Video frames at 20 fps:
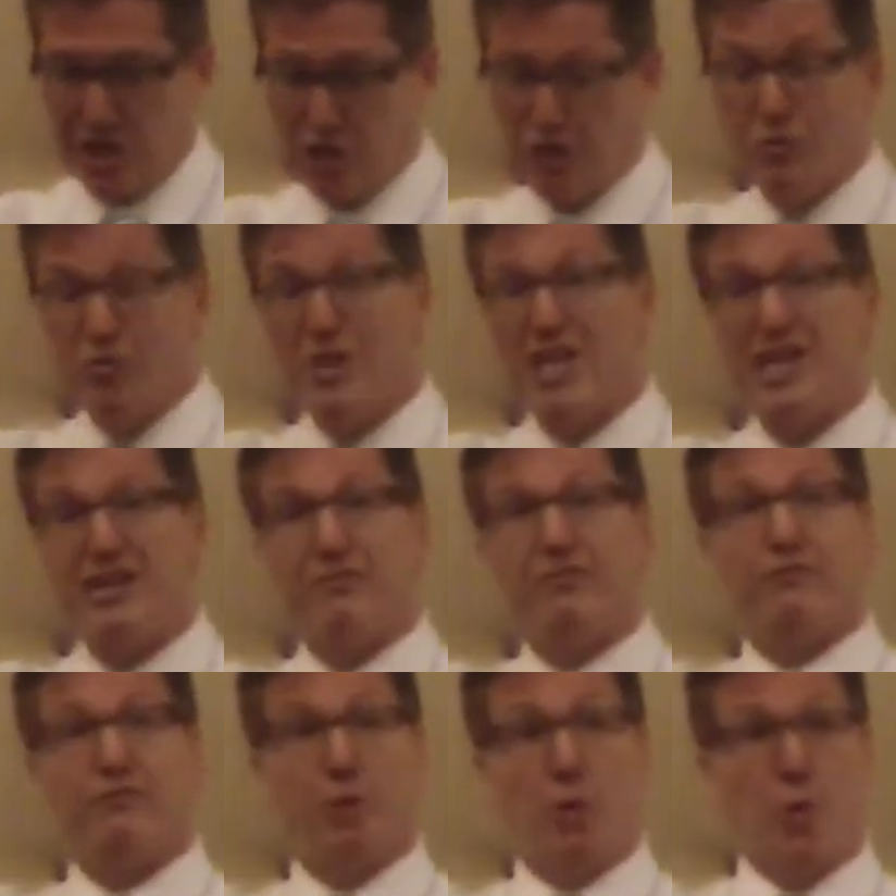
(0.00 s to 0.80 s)

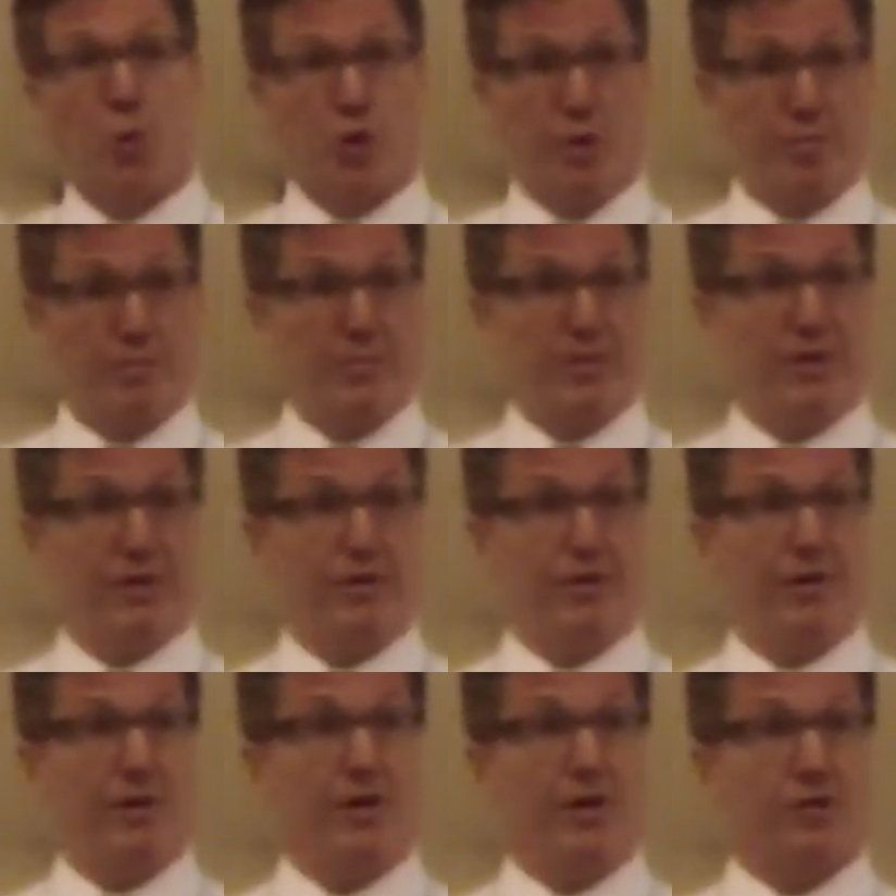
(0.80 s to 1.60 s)
unique form.
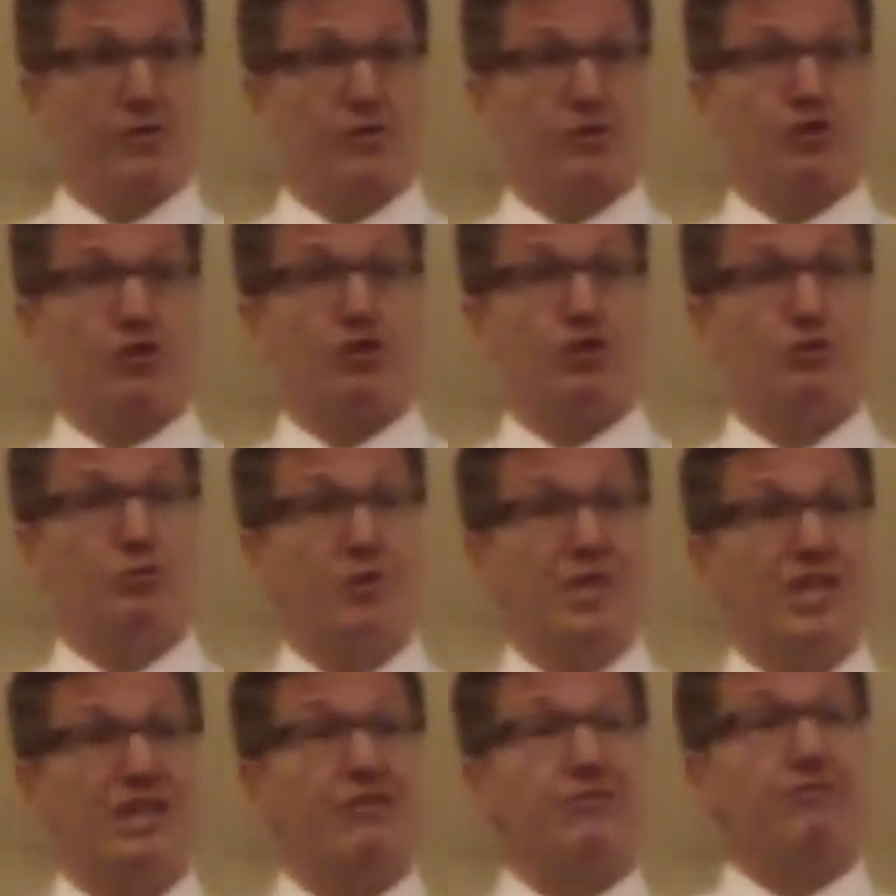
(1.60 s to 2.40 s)
So the
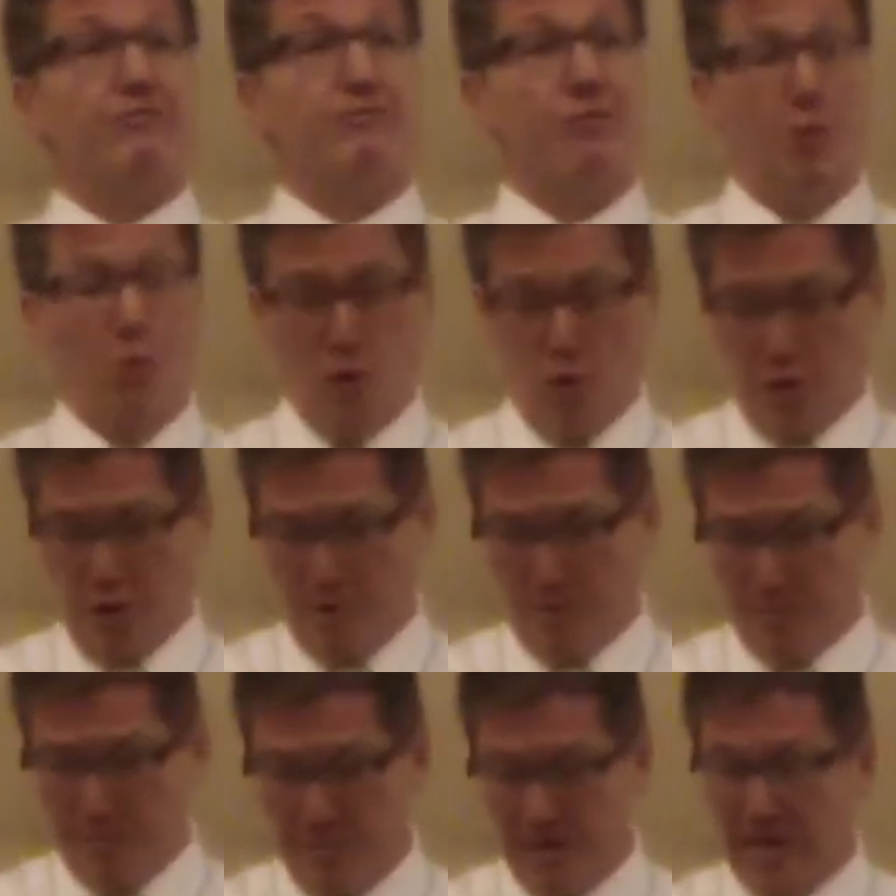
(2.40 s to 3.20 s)
unique
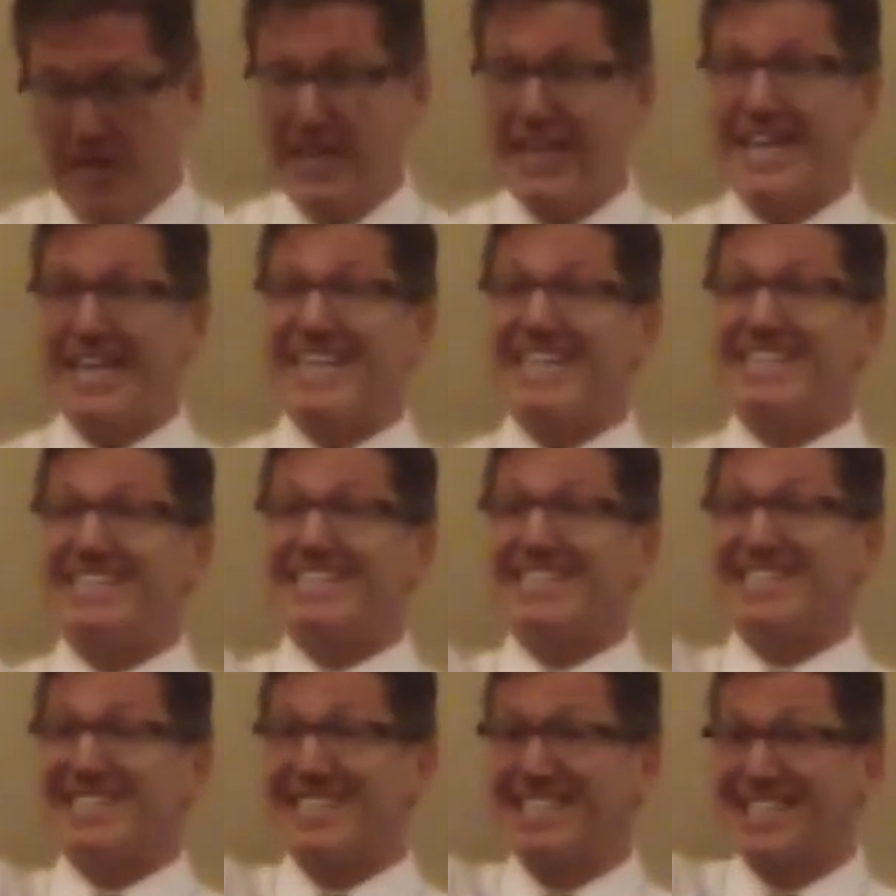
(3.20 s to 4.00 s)
form
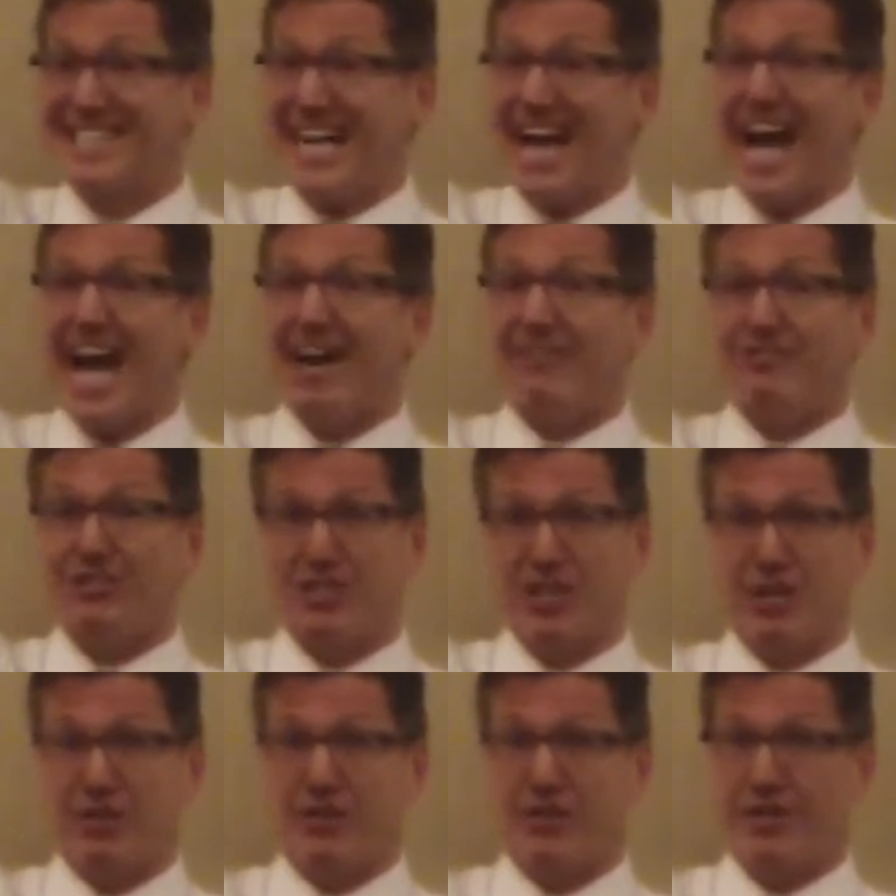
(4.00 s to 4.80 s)
is staff
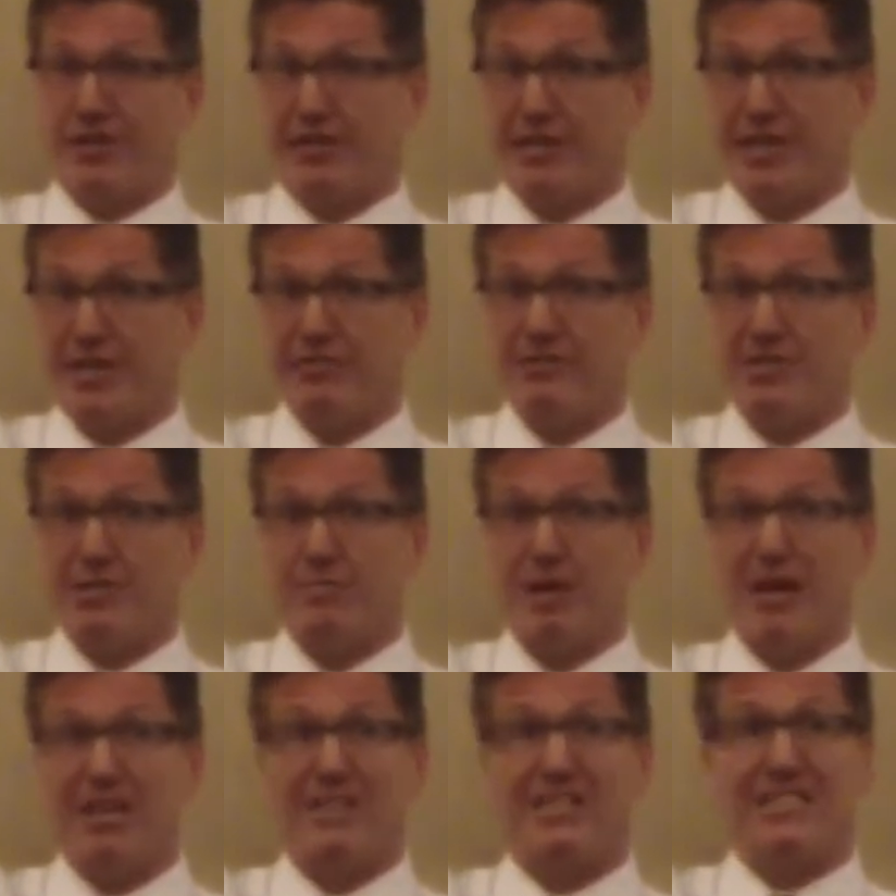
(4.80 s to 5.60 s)
sharing. Think of this
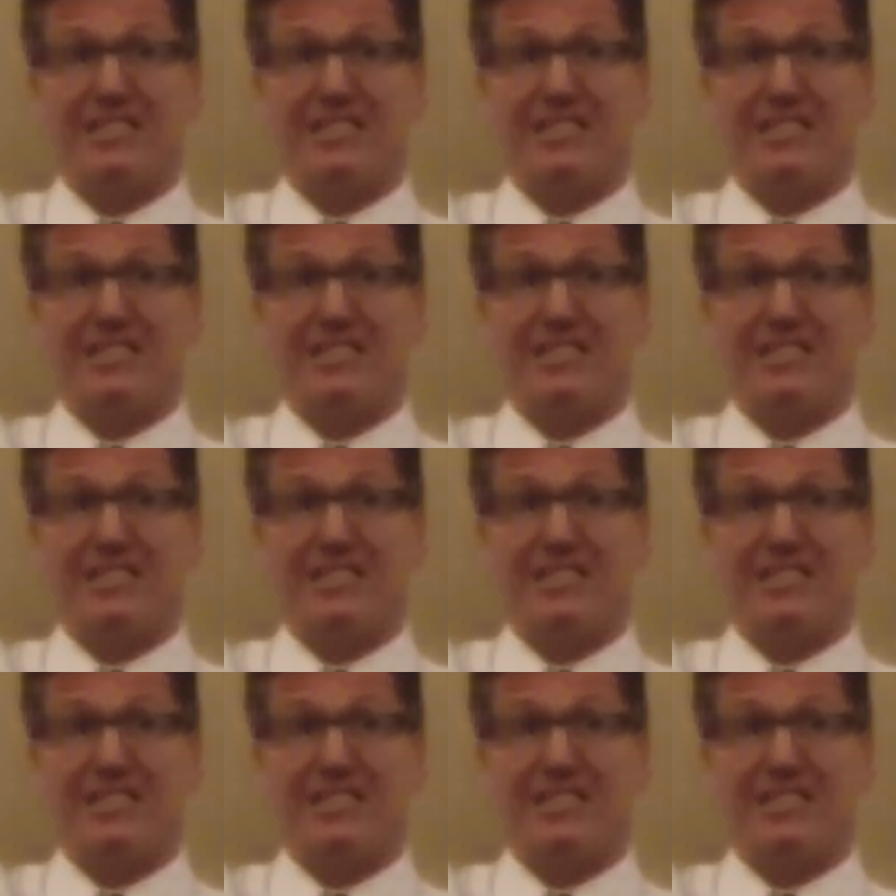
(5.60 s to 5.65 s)
model